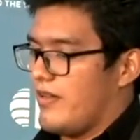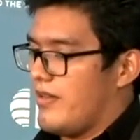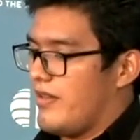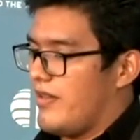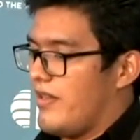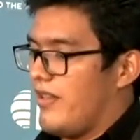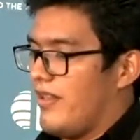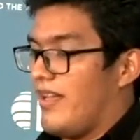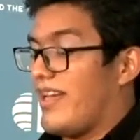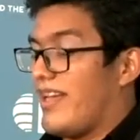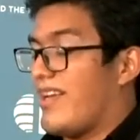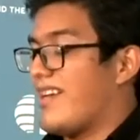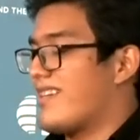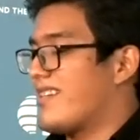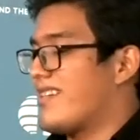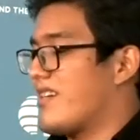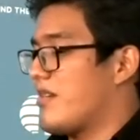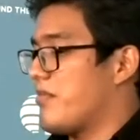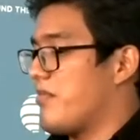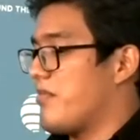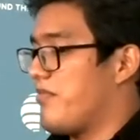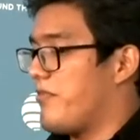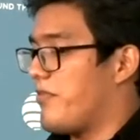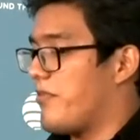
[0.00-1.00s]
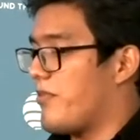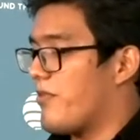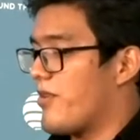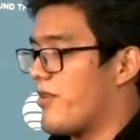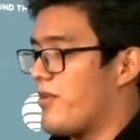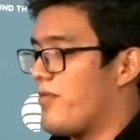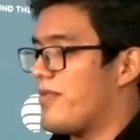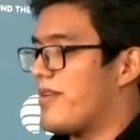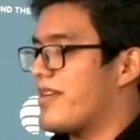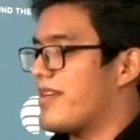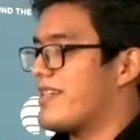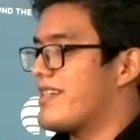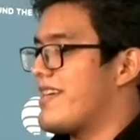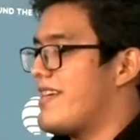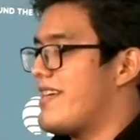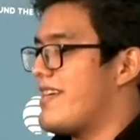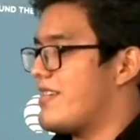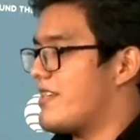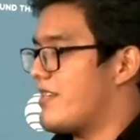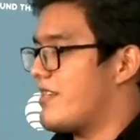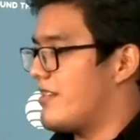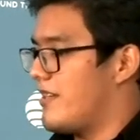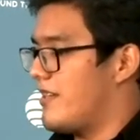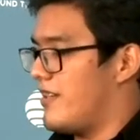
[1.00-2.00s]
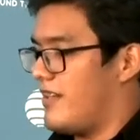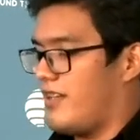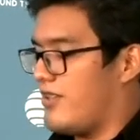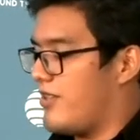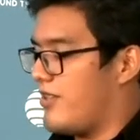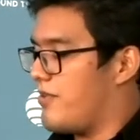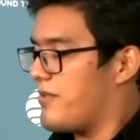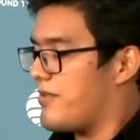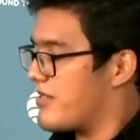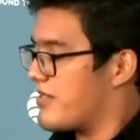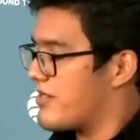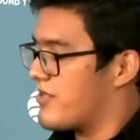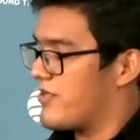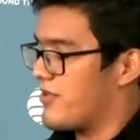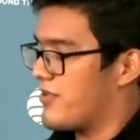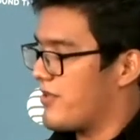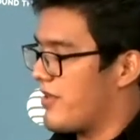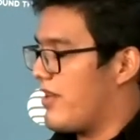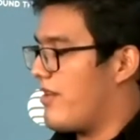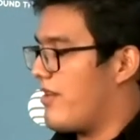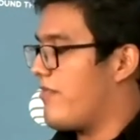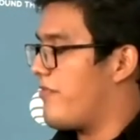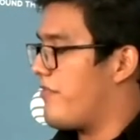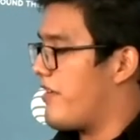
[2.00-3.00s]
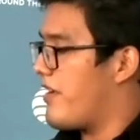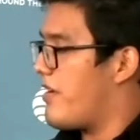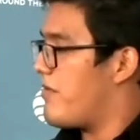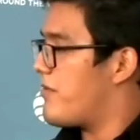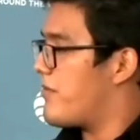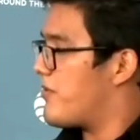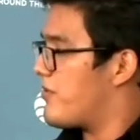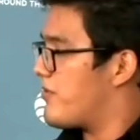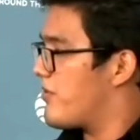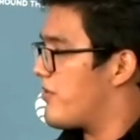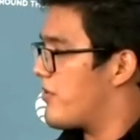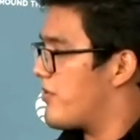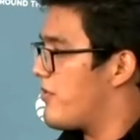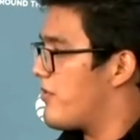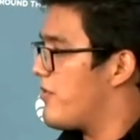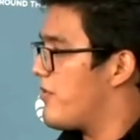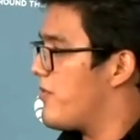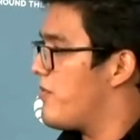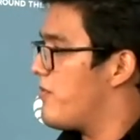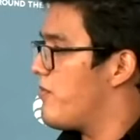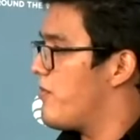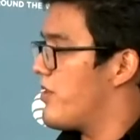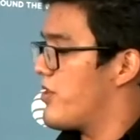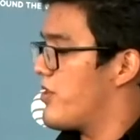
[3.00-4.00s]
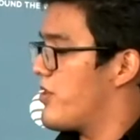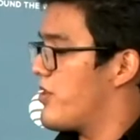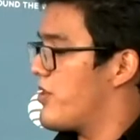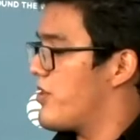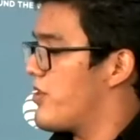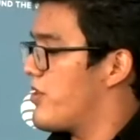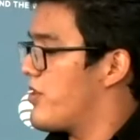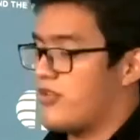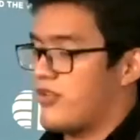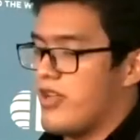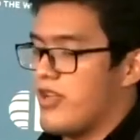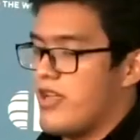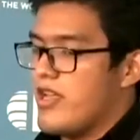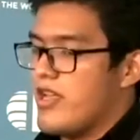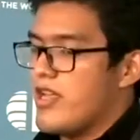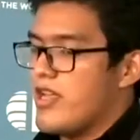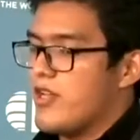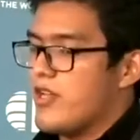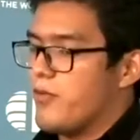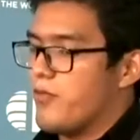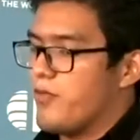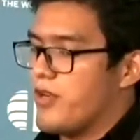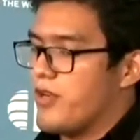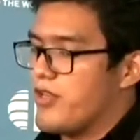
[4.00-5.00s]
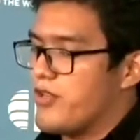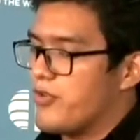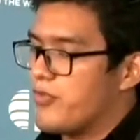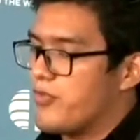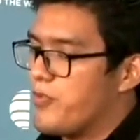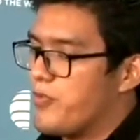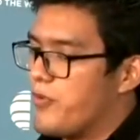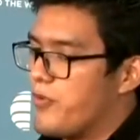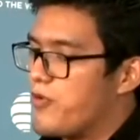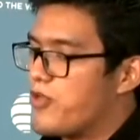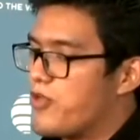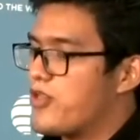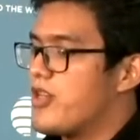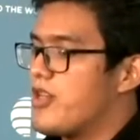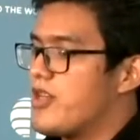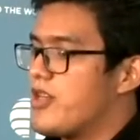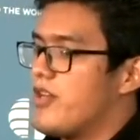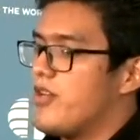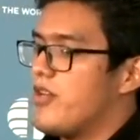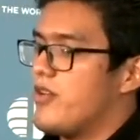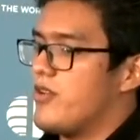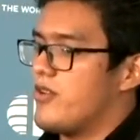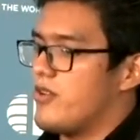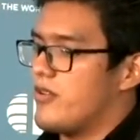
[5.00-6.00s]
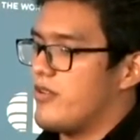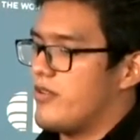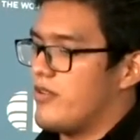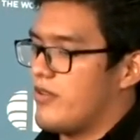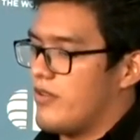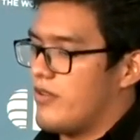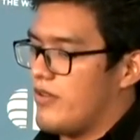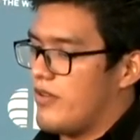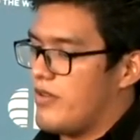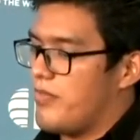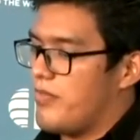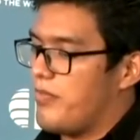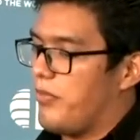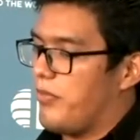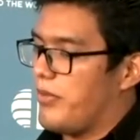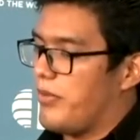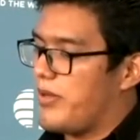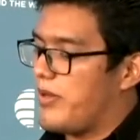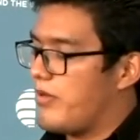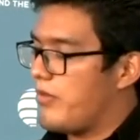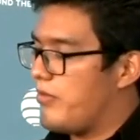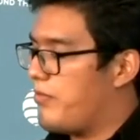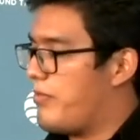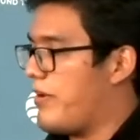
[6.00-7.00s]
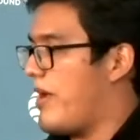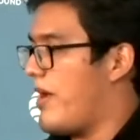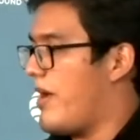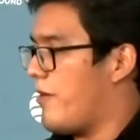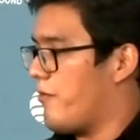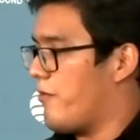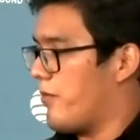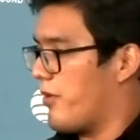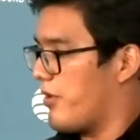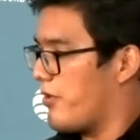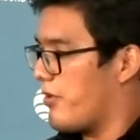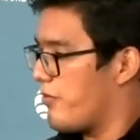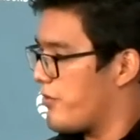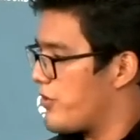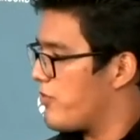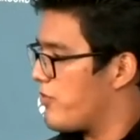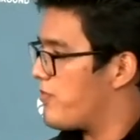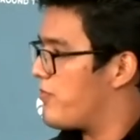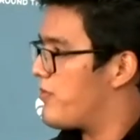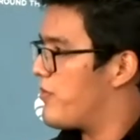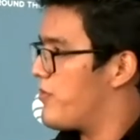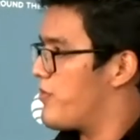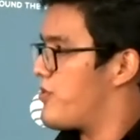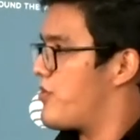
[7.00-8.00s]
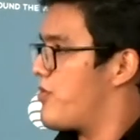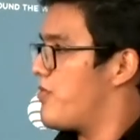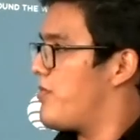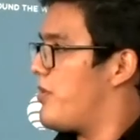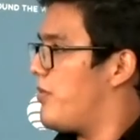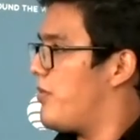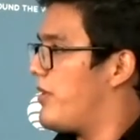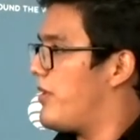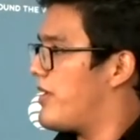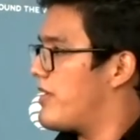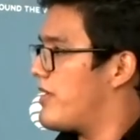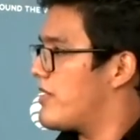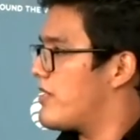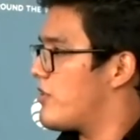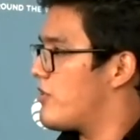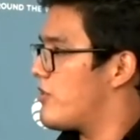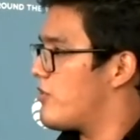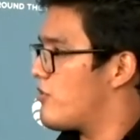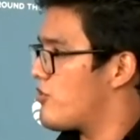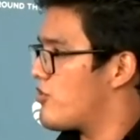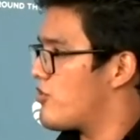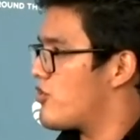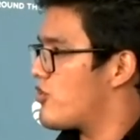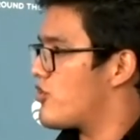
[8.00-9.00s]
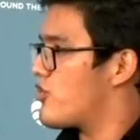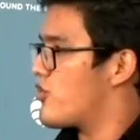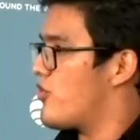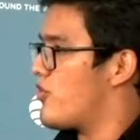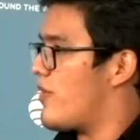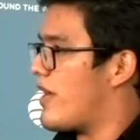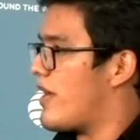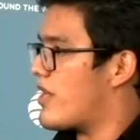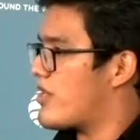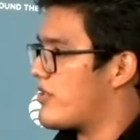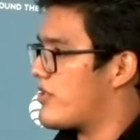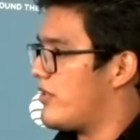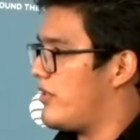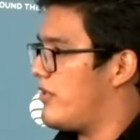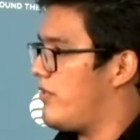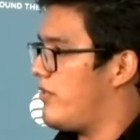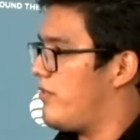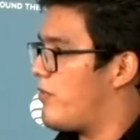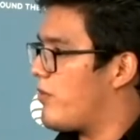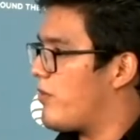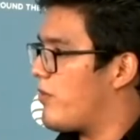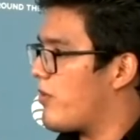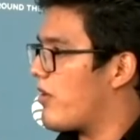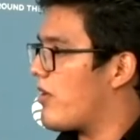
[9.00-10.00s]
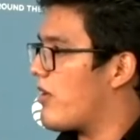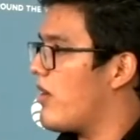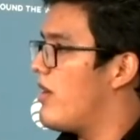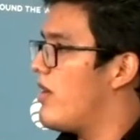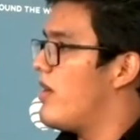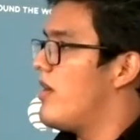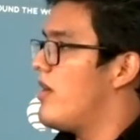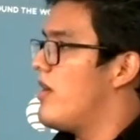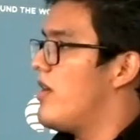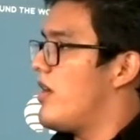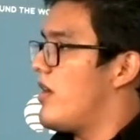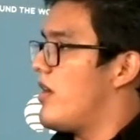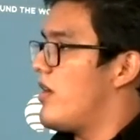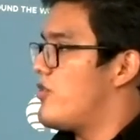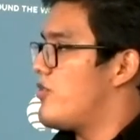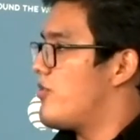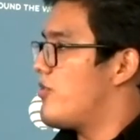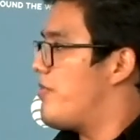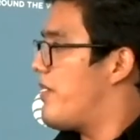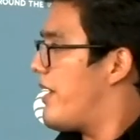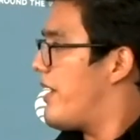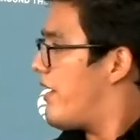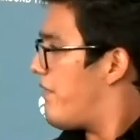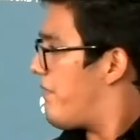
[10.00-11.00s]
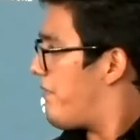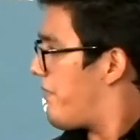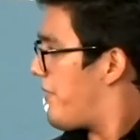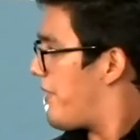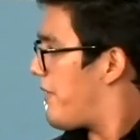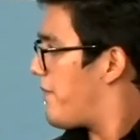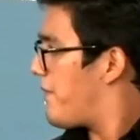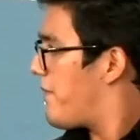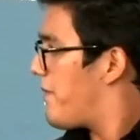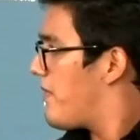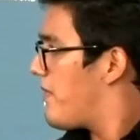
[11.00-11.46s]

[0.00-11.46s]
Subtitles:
like I said before, no one is doing any favors to you when you're pushing the political power, or when you're pushing public institutions to actually work in your benefit.